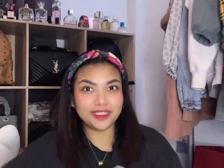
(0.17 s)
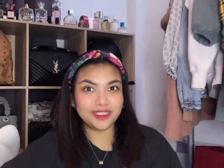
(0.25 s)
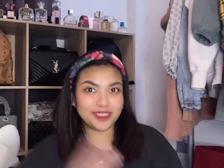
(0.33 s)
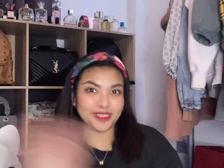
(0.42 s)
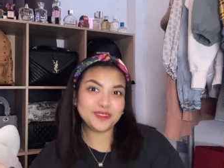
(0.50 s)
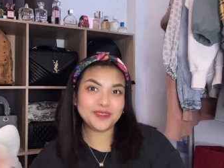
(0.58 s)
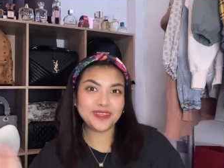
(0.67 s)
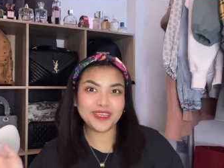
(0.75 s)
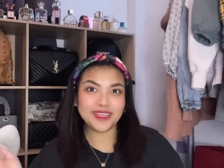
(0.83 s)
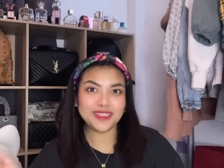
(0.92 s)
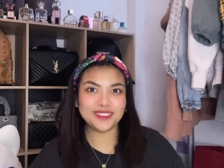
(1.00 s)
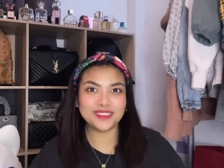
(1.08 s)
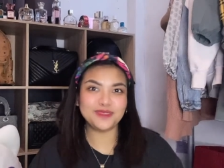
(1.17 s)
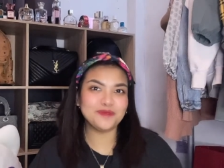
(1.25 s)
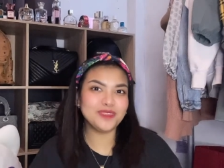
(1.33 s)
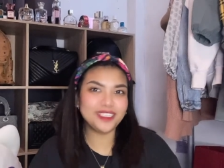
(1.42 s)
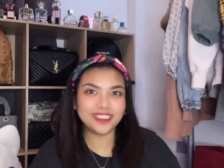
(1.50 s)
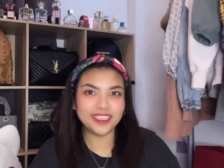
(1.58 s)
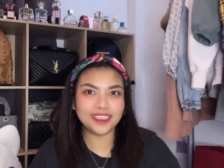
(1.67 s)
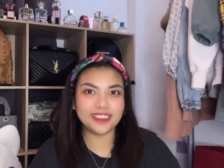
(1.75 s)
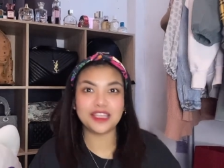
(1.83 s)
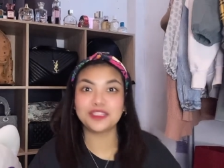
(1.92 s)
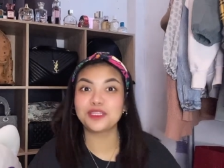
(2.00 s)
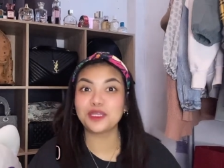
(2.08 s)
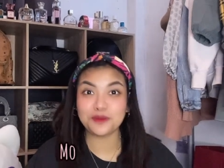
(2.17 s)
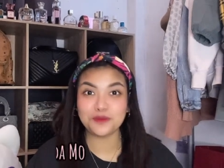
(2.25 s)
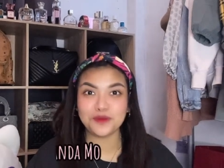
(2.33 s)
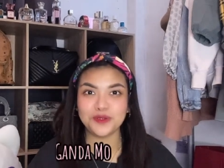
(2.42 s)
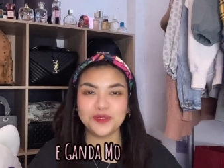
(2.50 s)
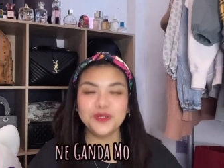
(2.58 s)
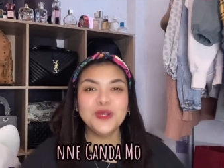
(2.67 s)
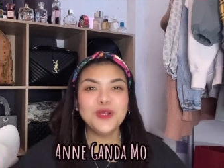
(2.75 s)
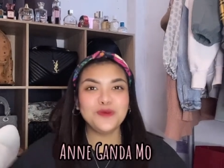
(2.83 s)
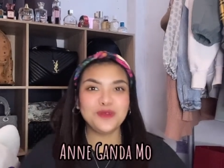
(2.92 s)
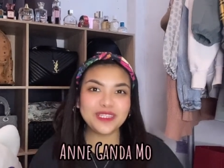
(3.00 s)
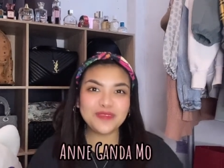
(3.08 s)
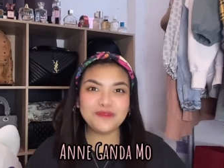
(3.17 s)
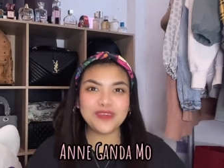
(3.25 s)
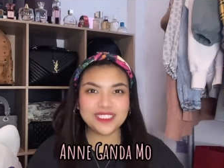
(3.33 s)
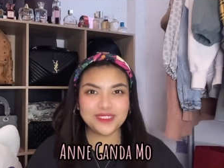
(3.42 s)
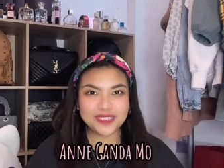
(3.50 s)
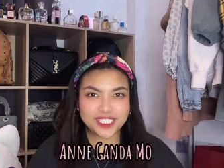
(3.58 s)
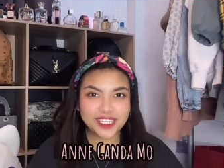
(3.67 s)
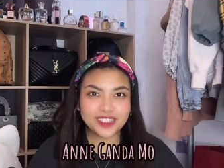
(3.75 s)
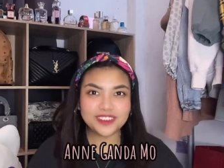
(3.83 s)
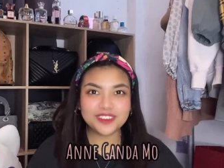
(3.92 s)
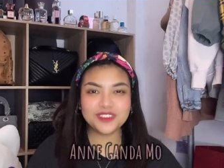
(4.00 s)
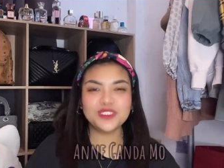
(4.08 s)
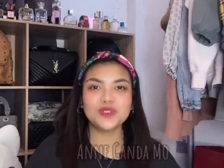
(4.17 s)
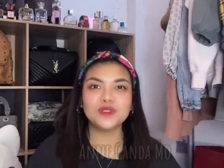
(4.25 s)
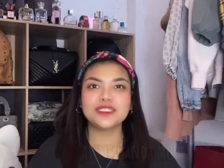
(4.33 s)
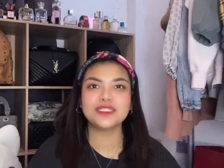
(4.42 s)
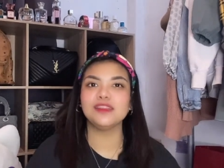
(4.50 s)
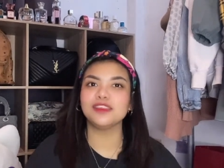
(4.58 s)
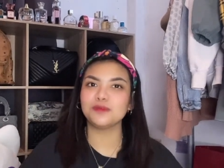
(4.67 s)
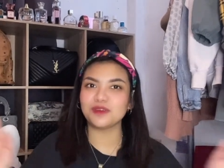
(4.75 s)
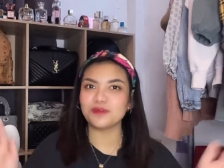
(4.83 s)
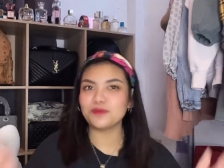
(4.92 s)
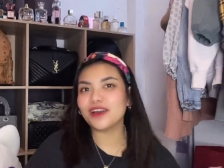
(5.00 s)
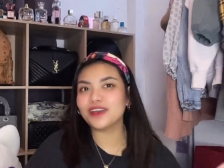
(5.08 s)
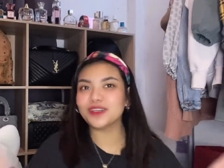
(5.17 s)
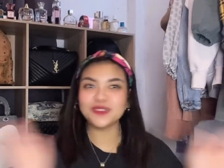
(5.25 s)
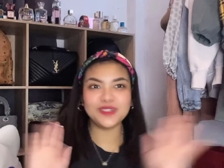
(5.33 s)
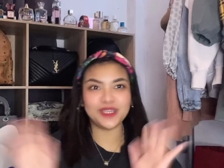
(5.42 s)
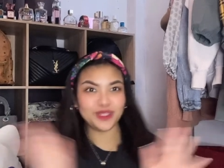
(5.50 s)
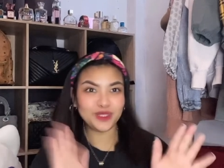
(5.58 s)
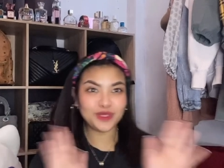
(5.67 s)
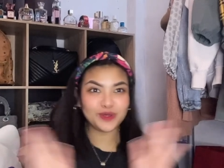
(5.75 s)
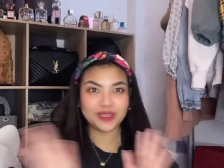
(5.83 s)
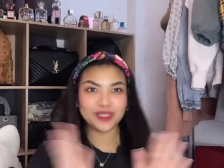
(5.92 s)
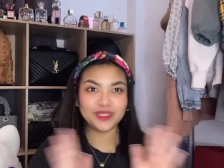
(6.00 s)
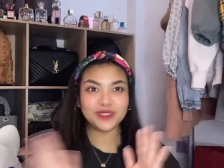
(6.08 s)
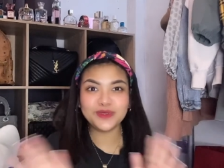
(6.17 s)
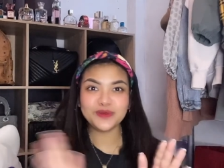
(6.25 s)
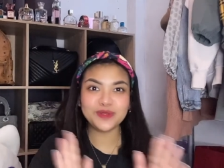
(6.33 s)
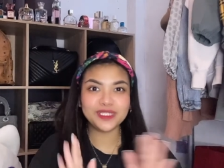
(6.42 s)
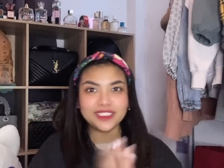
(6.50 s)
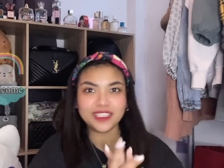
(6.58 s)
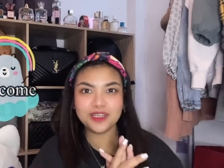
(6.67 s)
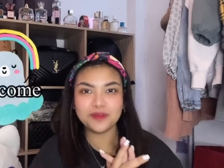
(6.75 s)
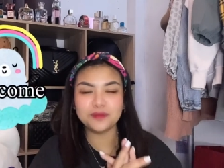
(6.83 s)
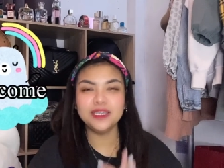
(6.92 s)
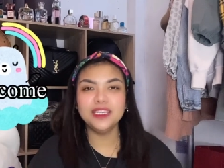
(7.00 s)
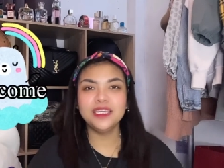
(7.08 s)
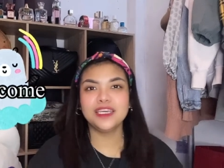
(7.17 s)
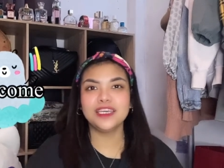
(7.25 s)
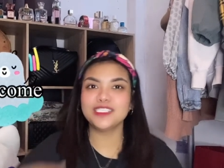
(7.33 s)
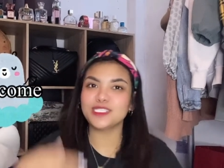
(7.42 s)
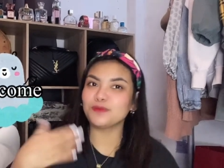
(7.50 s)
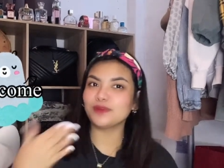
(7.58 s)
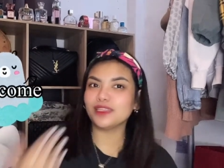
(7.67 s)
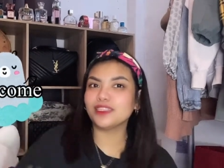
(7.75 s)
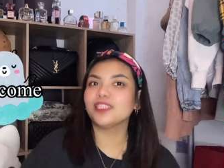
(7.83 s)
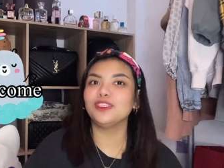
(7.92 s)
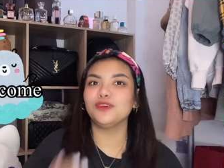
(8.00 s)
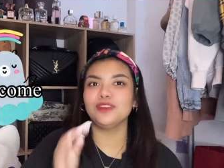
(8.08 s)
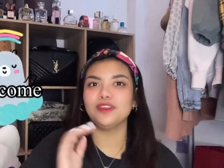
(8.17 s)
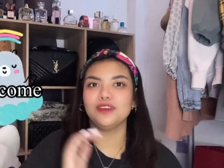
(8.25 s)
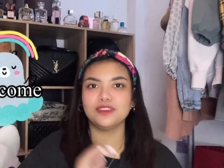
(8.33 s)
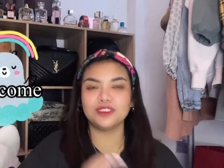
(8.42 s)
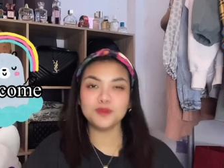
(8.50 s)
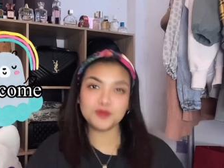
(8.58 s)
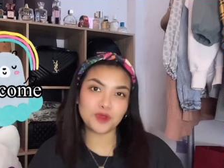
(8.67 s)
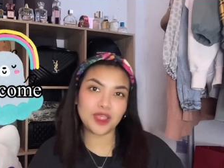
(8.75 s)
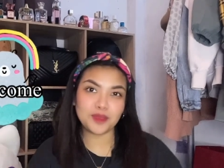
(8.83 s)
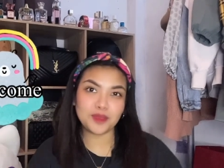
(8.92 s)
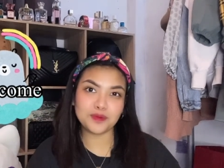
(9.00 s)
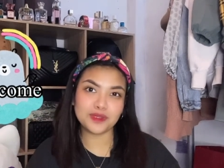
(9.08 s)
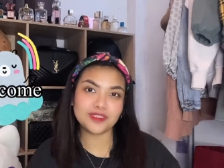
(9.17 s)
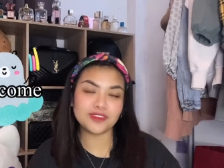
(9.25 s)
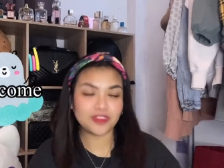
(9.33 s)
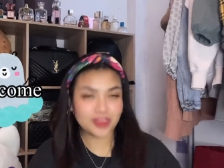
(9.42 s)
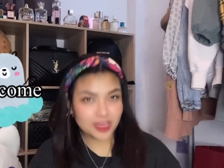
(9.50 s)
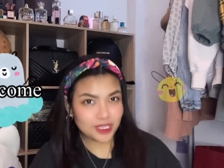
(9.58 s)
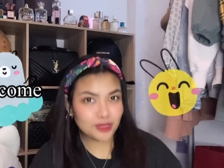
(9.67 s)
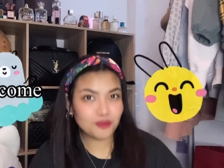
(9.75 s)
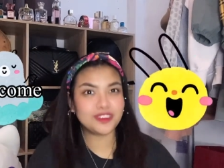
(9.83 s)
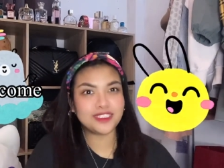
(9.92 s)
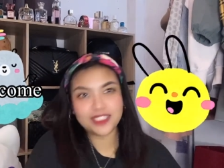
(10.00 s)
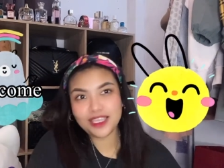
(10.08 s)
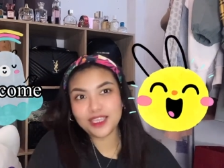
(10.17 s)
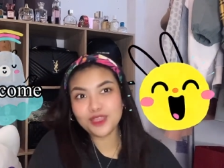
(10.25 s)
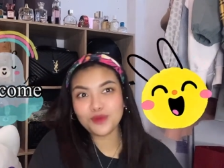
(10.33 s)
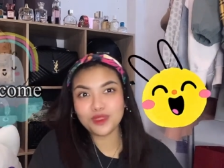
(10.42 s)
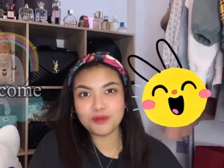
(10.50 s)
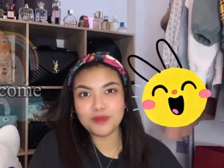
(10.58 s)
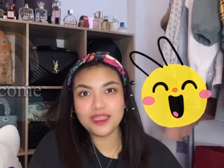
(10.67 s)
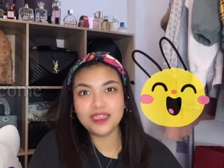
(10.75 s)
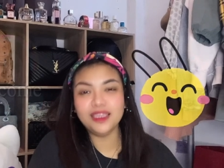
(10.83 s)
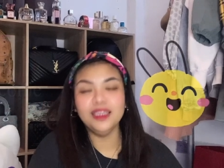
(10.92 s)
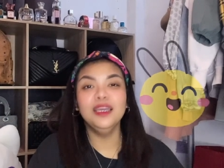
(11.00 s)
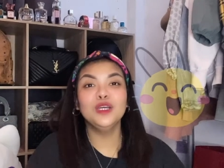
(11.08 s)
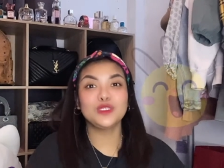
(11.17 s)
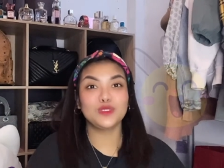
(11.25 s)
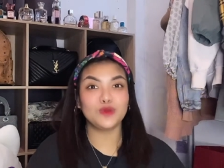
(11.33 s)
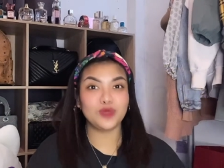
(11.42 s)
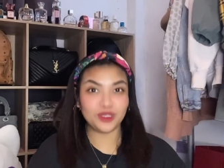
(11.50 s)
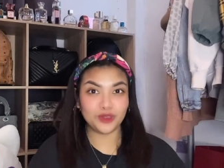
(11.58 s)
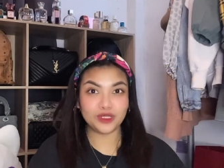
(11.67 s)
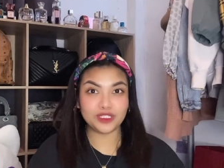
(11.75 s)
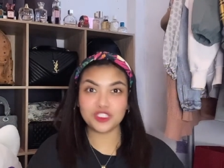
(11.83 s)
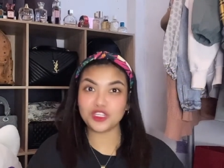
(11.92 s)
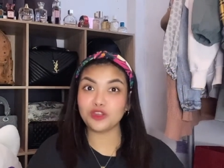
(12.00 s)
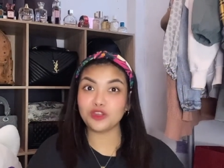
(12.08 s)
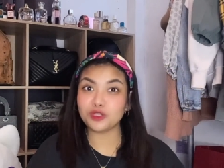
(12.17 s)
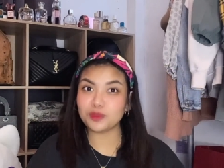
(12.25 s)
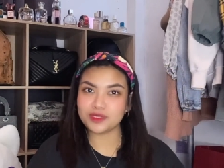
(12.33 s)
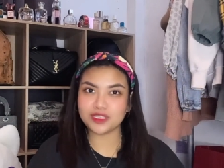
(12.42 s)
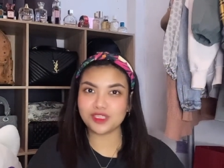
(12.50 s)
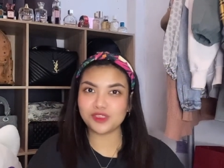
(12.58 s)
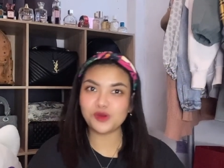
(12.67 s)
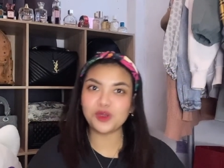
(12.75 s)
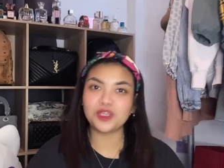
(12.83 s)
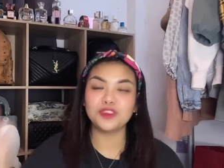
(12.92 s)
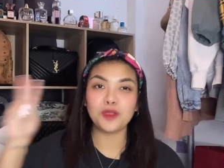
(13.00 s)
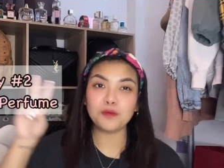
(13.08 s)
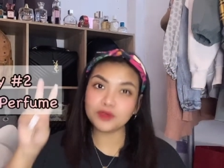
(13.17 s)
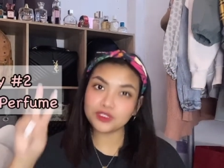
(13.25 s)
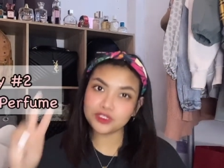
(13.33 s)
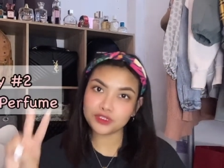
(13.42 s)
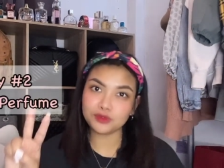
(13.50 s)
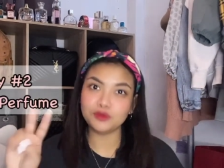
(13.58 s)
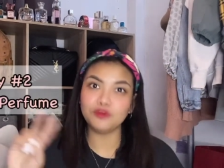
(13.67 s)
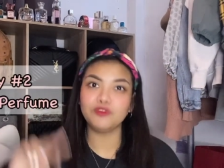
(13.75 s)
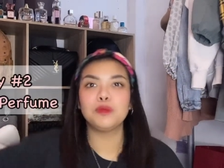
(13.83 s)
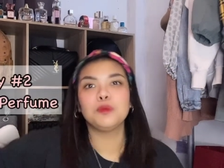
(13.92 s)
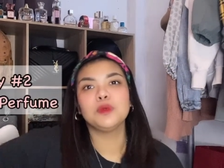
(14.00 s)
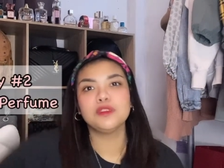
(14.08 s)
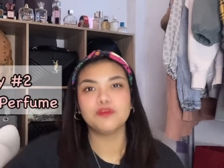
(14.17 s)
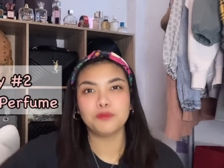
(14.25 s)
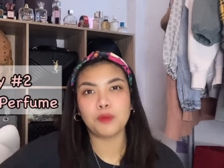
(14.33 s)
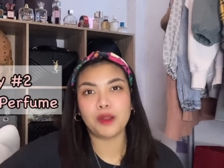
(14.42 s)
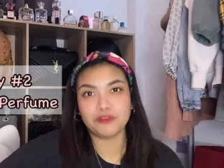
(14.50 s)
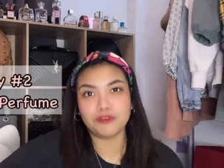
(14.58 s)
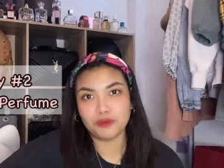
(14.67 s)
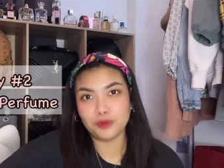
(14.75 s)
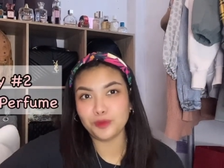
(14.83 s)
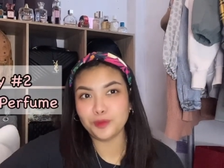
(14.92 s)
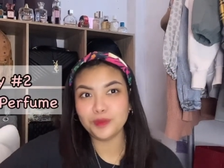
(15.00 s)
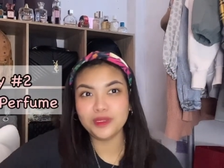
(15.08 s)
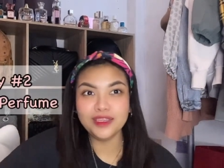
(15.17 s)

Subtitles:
Hello guys, it's me again. Ang ganda mo. Welcome back to my channel. So sa lahat ng mga bago, hello, hello, welcome. And sa mga dati ko ng subscribers, thank you for staying with me. So ngayon, i-share ko naman sa inyo ang number 2 favorite perfume